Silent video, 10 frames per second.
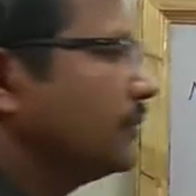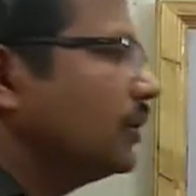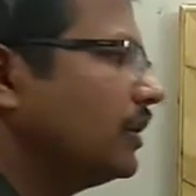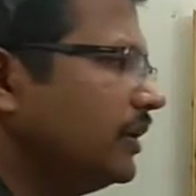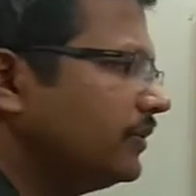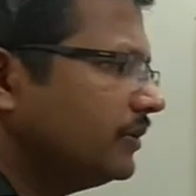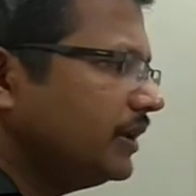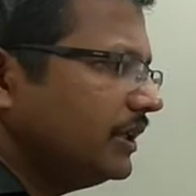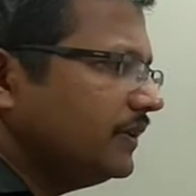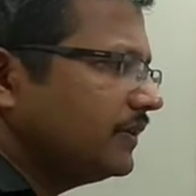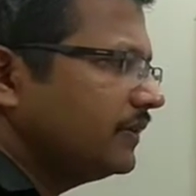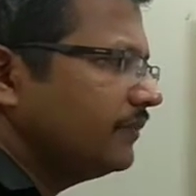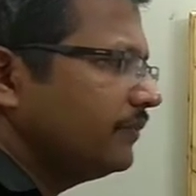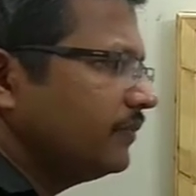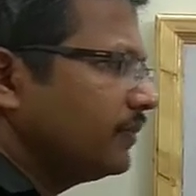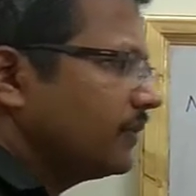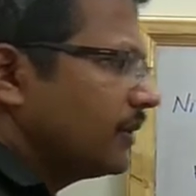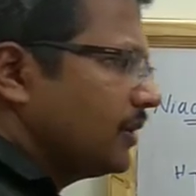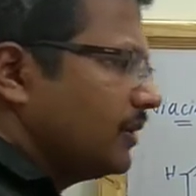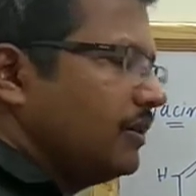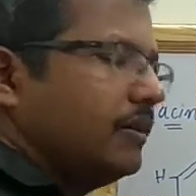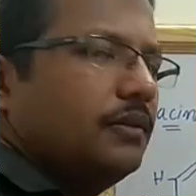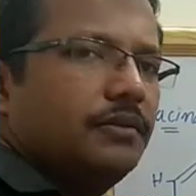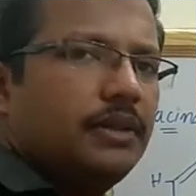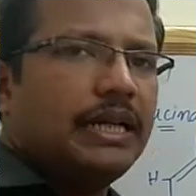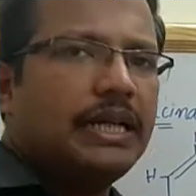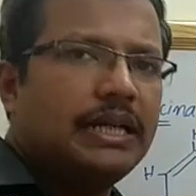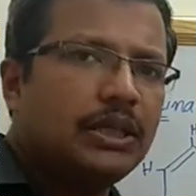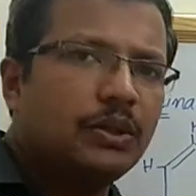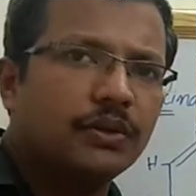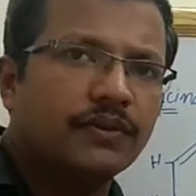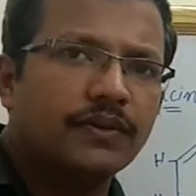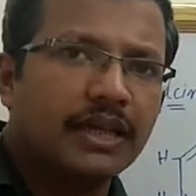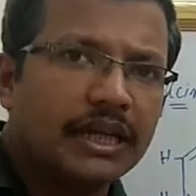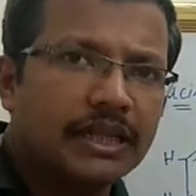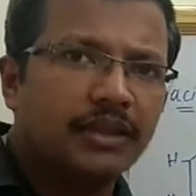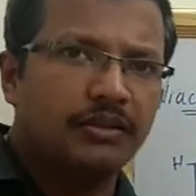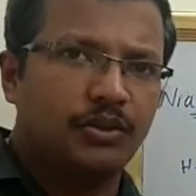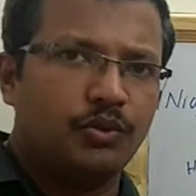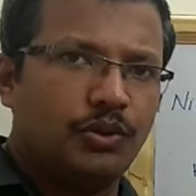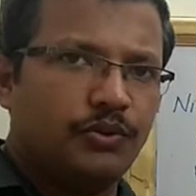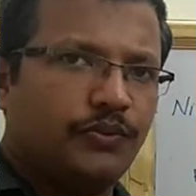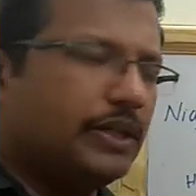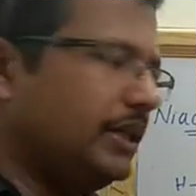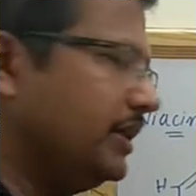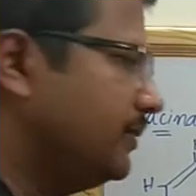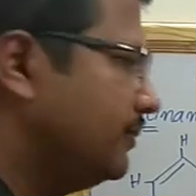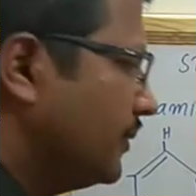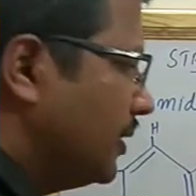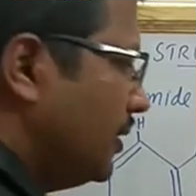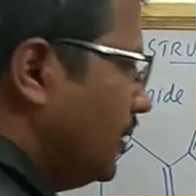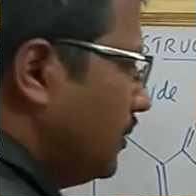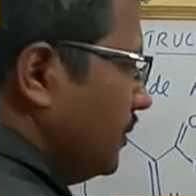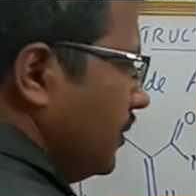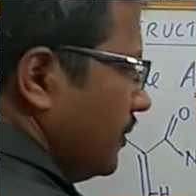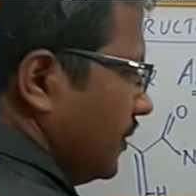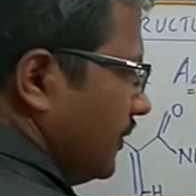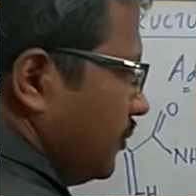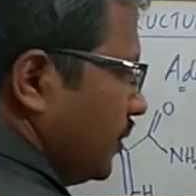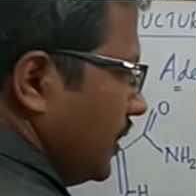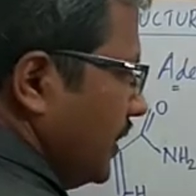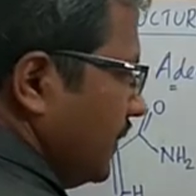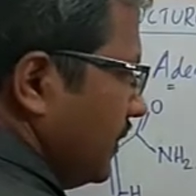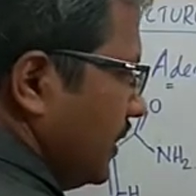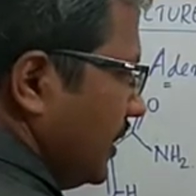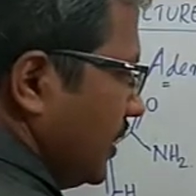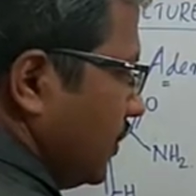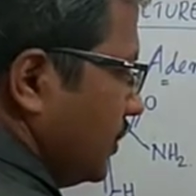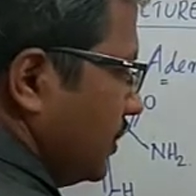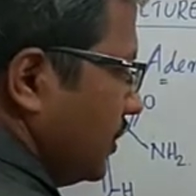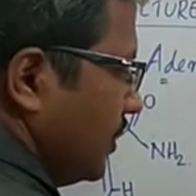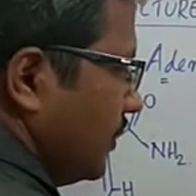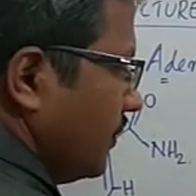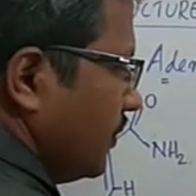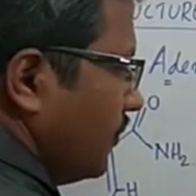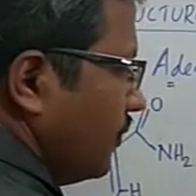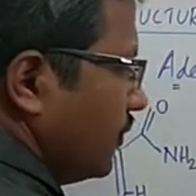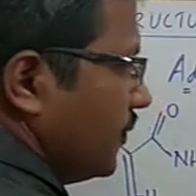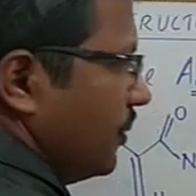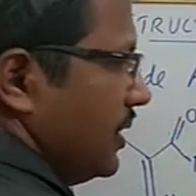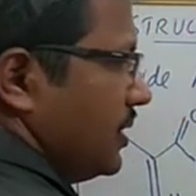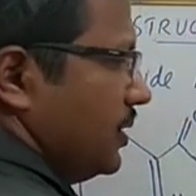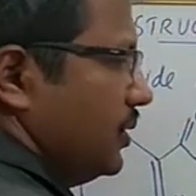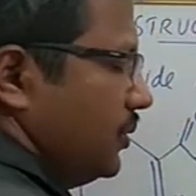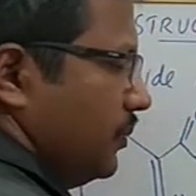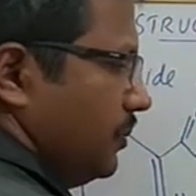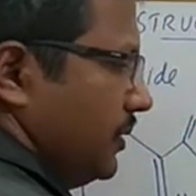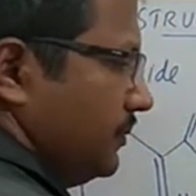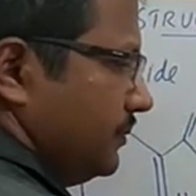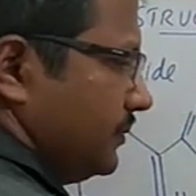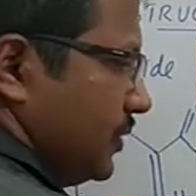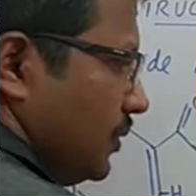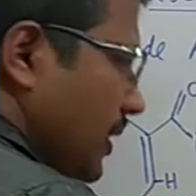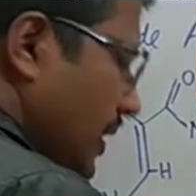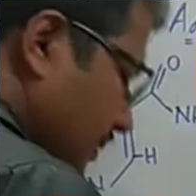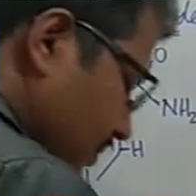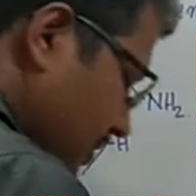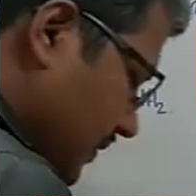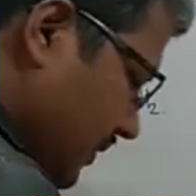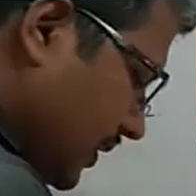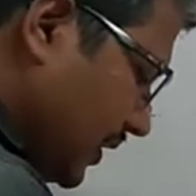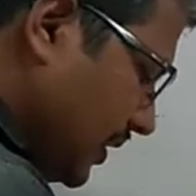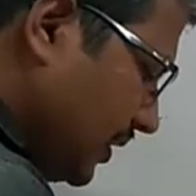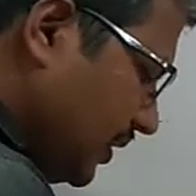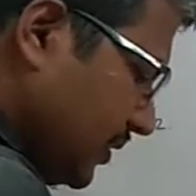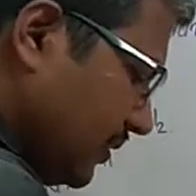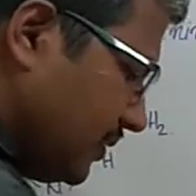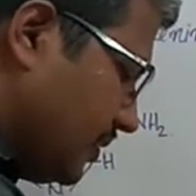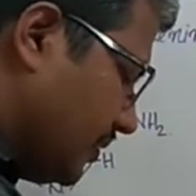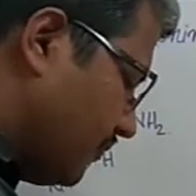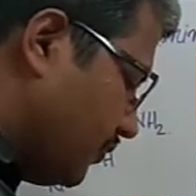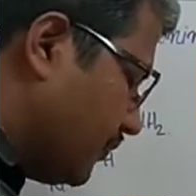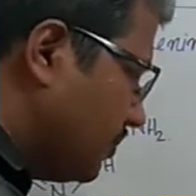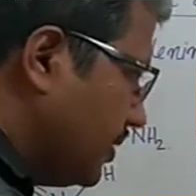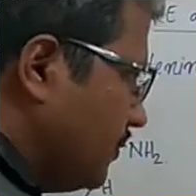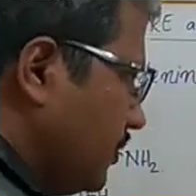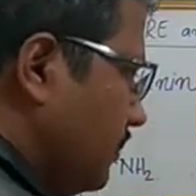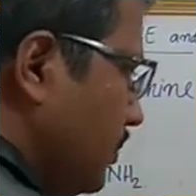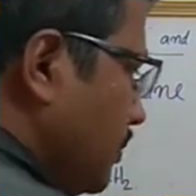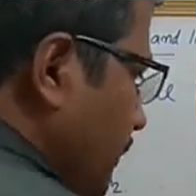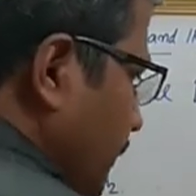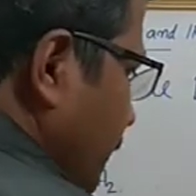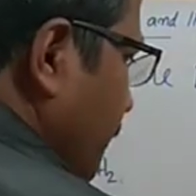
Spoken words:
Okay, so that is the adenosine nucleoside. Now, this one is linked with the phosphate group. Okay, I'm just linking phosphate with blue.